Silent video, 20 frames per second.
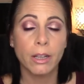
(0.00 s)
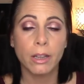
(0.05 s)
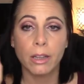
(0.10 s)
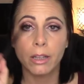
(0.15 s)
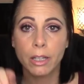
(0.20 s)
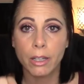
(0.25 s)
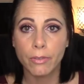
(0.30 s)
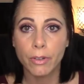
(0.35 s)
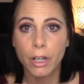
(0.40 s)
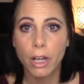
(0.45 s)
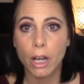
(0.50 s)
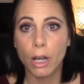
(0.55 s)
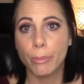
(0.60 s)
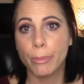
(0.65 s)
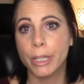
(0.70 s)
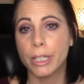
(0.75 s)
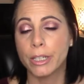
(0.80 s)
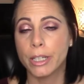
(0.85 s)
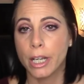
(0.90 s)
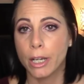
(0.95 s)
Leave a
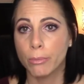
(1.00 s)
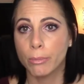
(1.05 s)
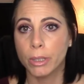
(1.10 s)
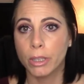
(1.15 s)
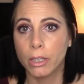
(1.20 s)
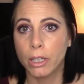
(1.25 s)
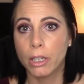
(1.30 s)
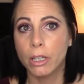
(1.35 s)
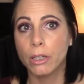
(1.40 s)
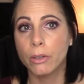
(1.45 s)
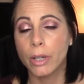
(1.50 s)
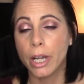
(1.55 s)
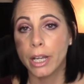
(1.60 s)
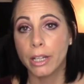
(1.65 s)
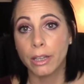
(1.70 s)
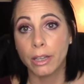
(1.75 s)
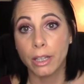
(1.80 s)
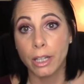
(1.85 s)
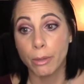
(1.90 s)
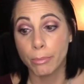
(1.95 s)
comment down below
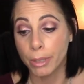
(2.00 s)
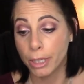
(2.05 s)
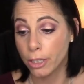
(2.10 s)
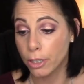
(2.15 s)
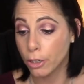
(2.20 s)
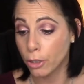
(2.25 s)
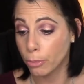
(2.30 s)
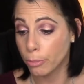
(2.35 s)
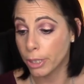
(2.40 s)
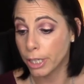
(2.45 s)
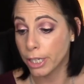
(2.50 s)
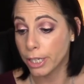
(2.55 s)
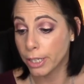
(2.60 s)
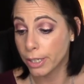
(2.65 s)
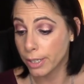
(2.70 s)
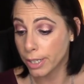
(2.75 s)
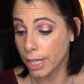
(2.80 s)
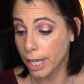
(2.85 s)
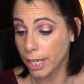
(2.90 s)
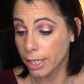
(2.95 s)
and let me know
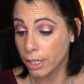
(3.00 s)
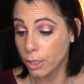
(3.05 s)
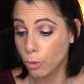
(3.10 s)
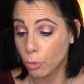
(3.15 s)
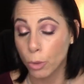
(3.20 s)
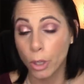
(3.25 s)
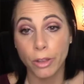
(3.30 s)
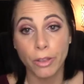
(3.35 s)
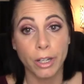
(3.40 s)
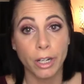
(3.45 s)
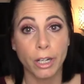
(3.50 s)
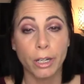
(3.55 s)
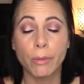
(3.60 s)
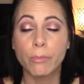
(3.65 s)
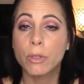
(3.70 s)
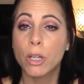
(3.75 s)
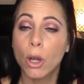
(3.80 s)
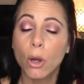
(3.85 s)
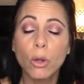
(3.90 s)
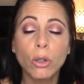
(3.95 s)
because that is one that I
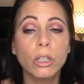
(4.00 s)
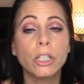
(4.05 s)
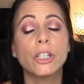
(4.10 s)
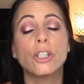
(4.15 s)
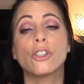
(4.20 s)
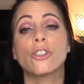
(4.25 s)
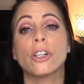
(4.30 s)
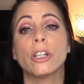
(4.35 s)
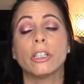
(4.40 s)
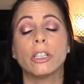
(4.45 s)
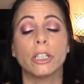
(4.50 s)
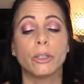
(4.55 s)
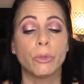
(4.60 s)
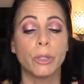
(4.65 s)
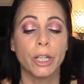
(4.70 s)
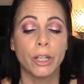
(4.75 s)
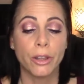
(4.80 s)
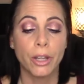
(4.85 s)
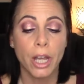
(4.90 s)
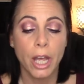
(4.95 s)
am totally struggling
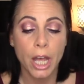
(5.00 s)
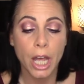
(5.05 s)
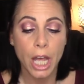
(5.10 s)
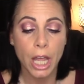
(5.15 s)
with,